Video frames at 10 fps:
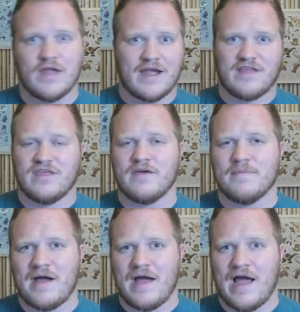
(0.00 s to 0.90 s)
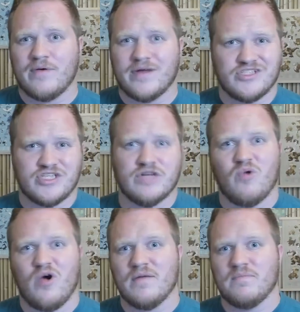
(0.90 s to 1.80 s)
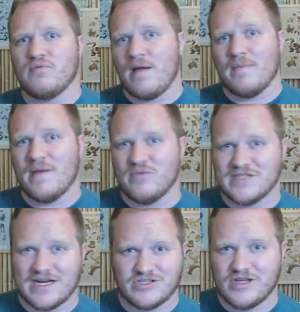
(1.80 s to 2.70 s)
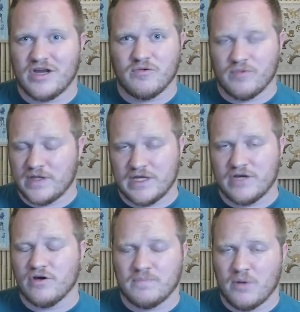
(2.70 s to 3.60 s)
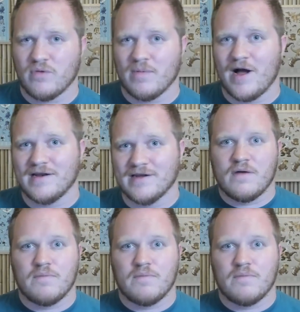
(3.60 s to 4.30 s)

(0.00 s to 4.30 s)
Like, I think about how in Gen 1, Primeape was actually a really good Pokemon.